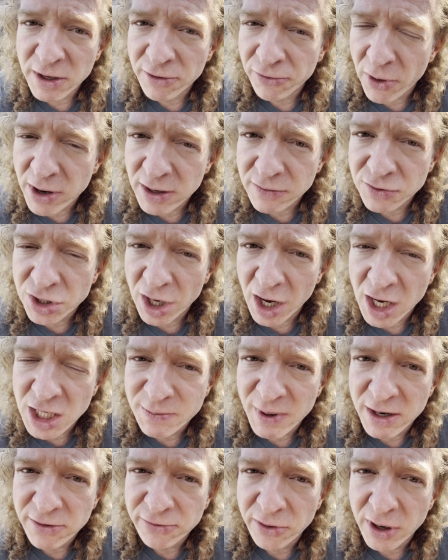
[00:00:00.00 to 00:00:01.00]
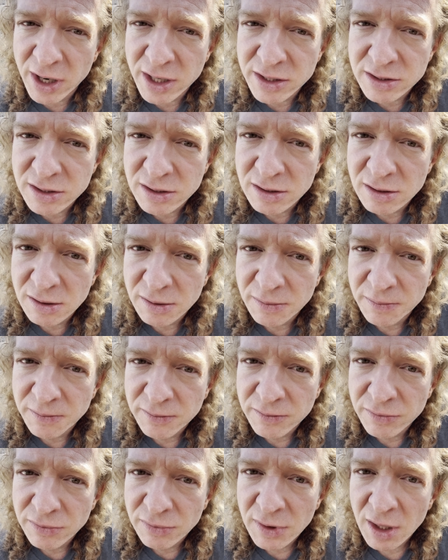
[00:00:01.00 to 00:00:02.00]
be afraid of change, my friends.
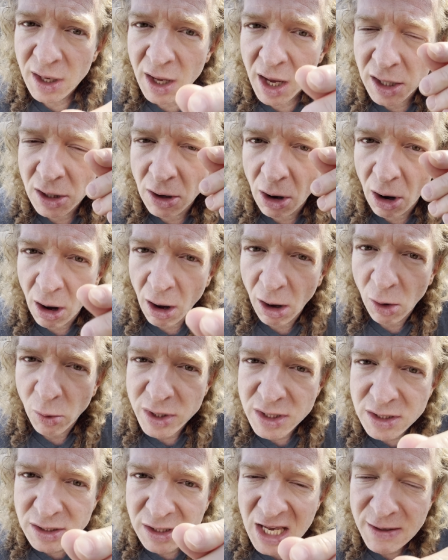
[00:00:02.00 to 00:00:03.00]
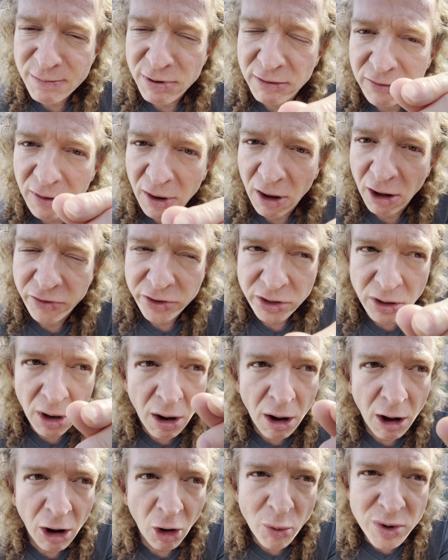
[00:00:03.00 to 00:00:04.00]
And always keep evolving,
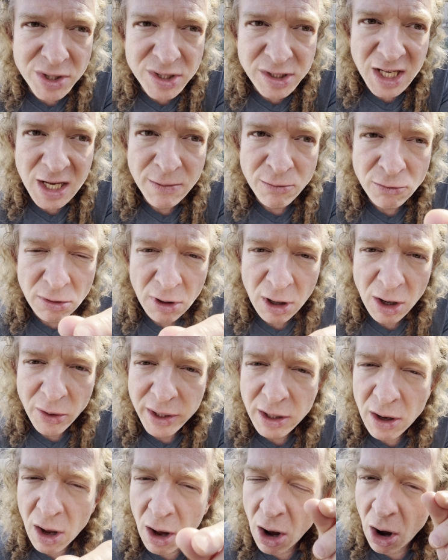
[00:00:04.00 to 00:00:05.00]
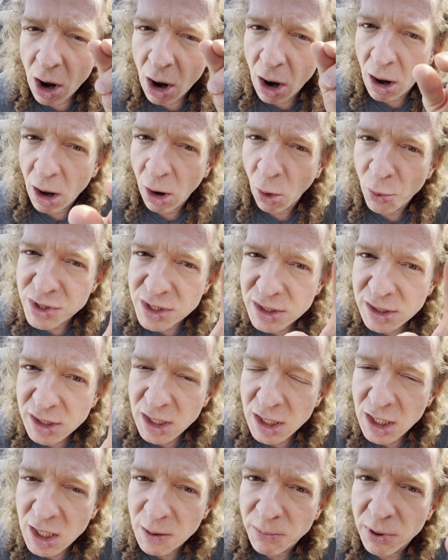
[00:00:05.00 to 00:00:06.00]
always keep growing, always
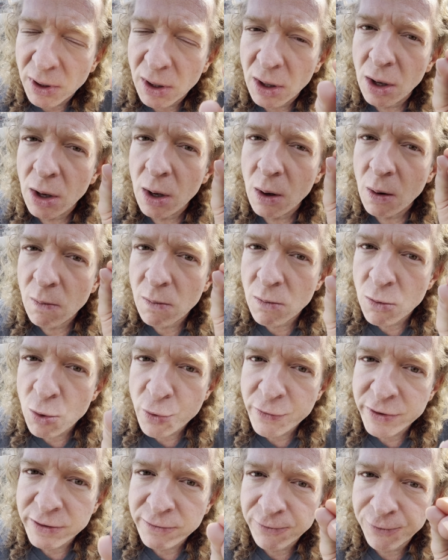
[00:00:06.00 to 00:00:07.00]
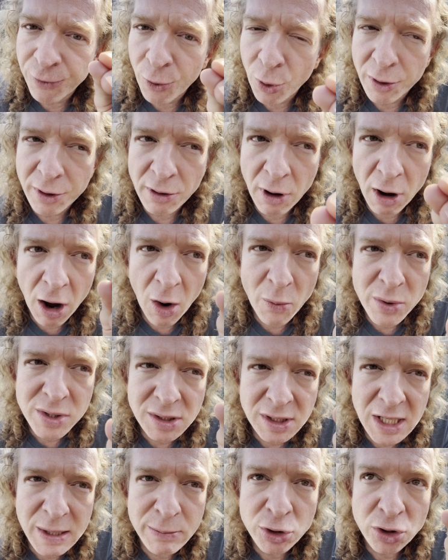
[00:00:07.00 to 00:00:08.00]
keep moving forward,
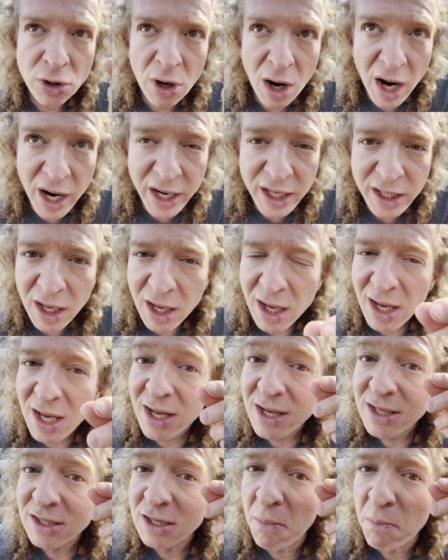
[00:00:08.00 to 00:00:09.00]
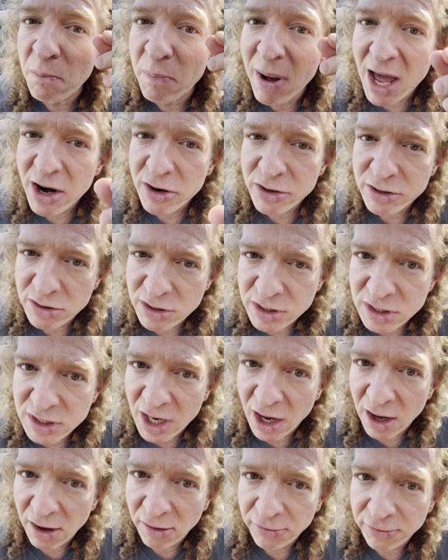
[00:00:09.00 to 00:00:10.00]
always keep trying to better
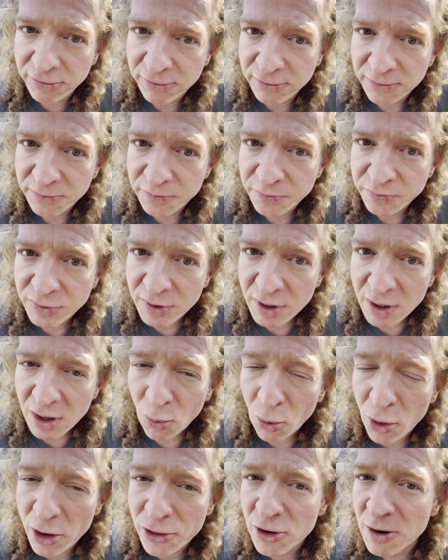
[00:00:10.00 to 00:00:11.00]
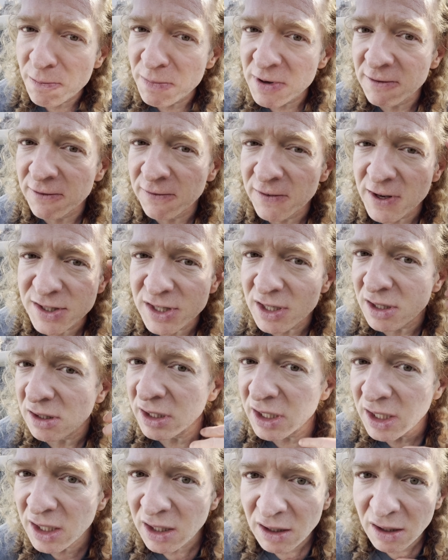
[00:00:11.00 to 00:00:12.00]
yourself, whether it be
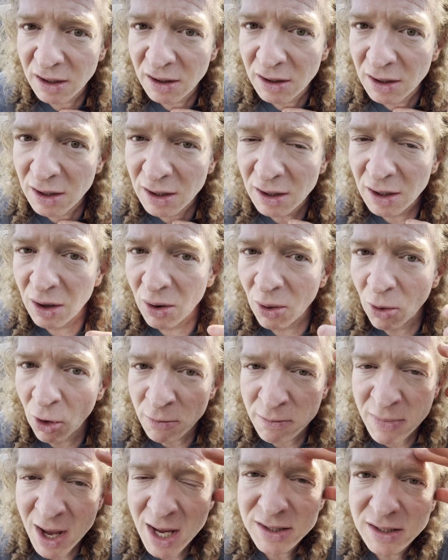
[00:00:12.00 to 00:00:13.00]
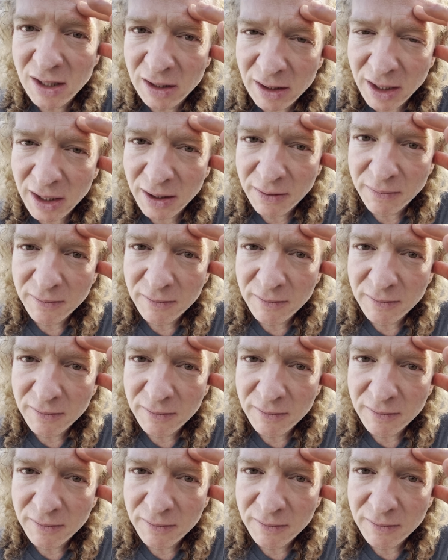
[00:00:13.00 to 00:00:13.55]
physically or mentally.